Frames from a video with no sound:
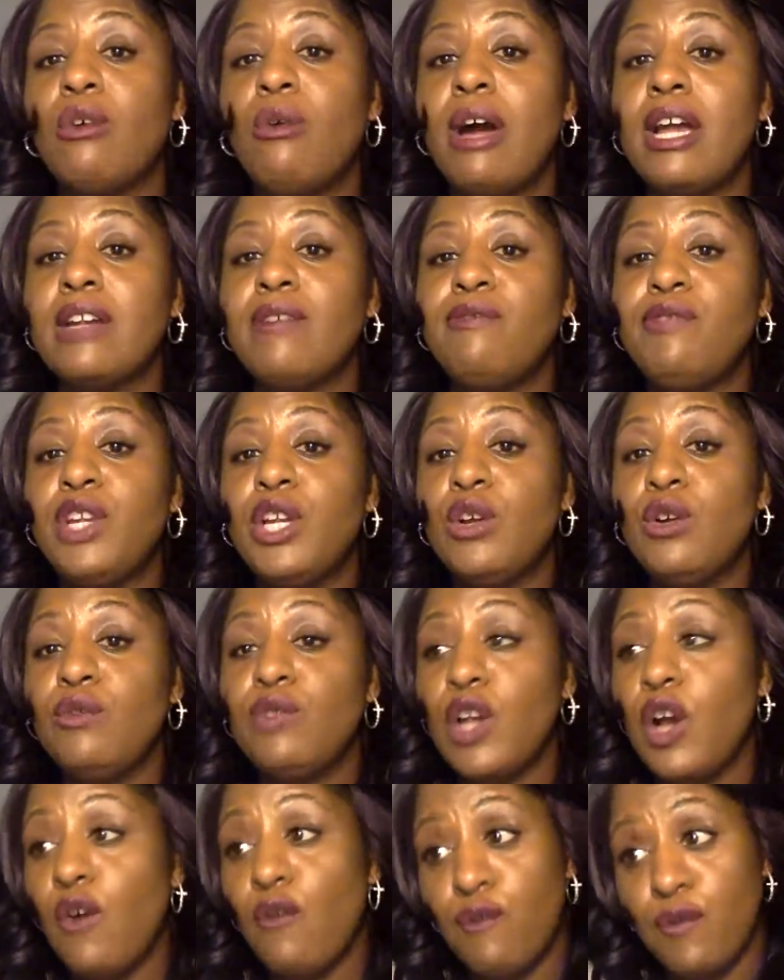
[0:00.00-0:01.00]
quite a few
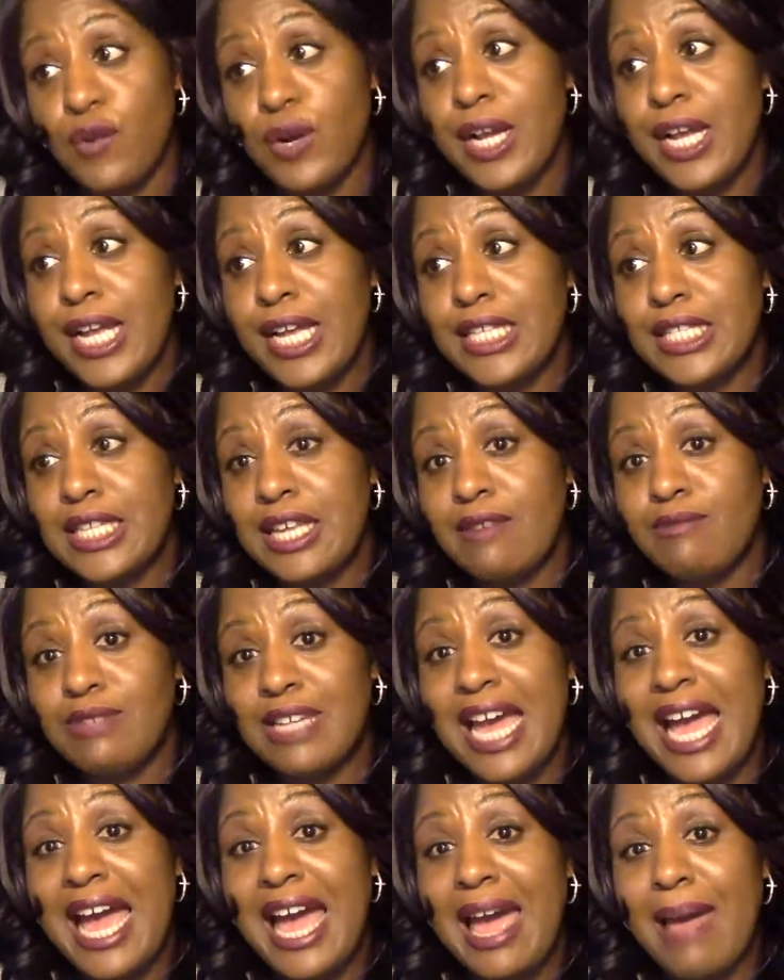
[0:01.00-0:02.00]
of your friends have
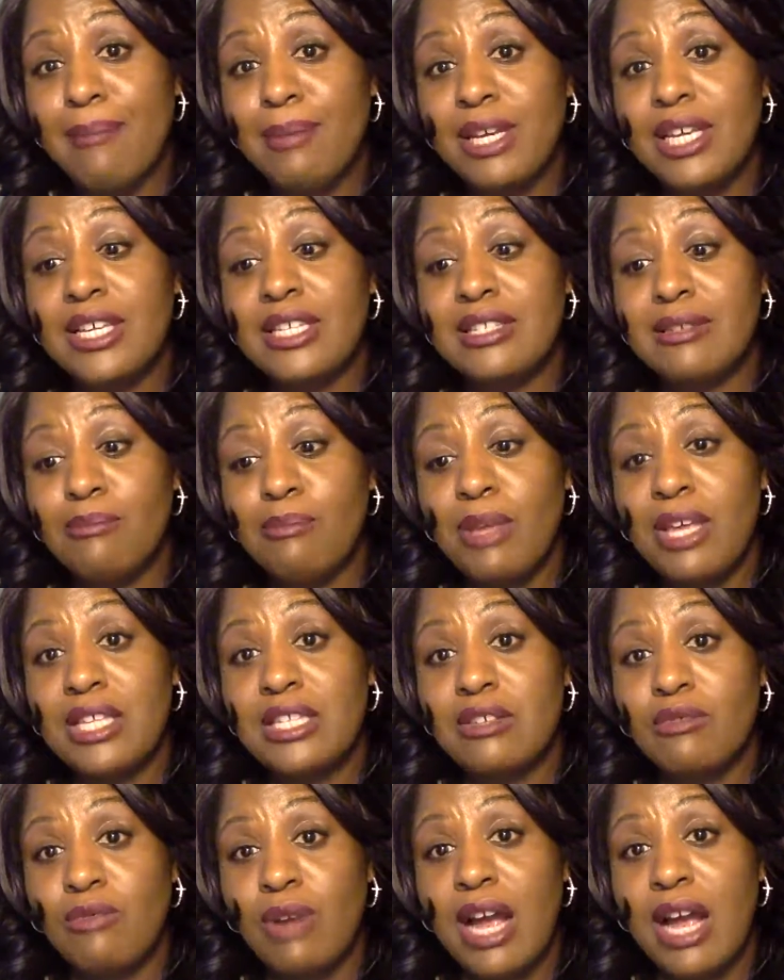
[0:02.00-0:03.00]
died because of
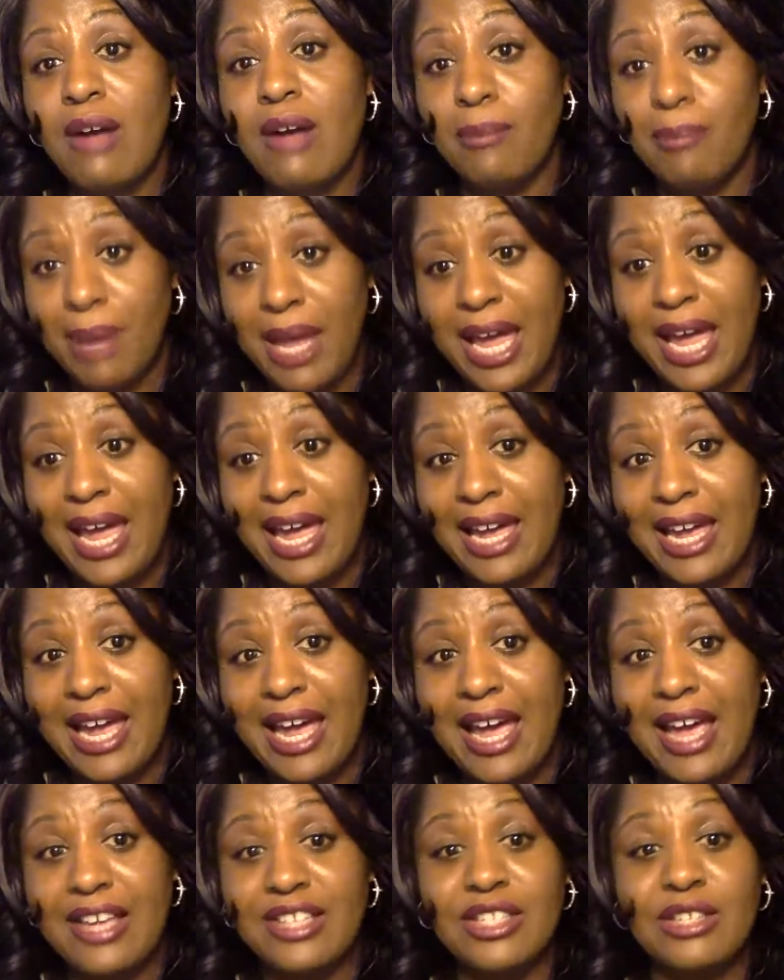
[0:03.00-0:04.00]
messing around with bad
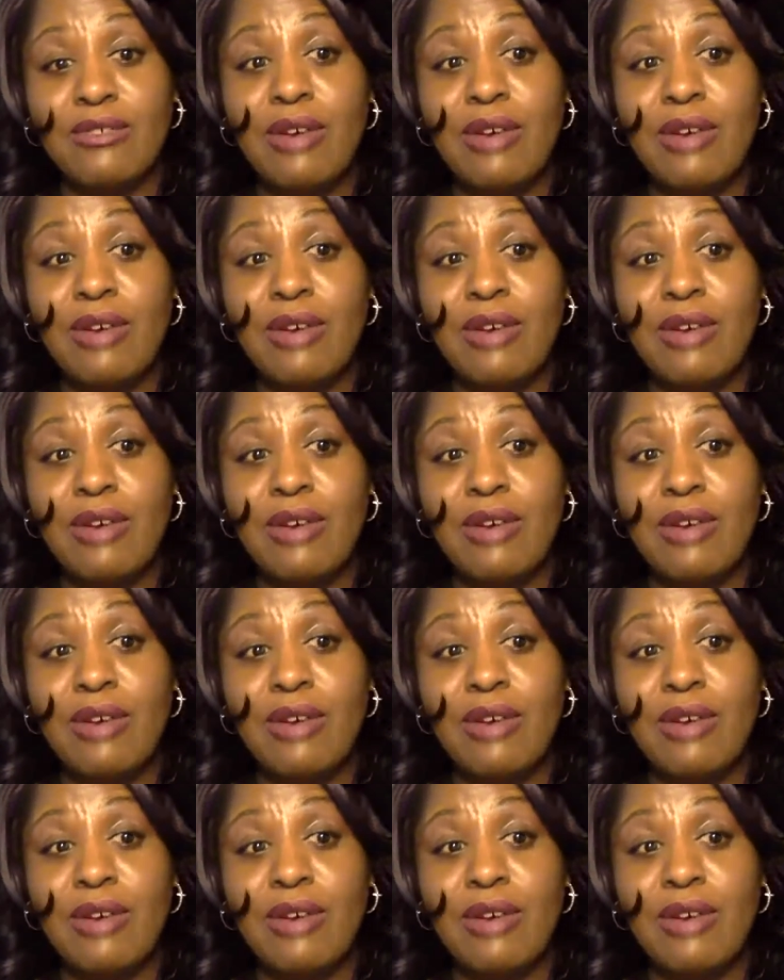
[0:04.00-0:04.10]
guys.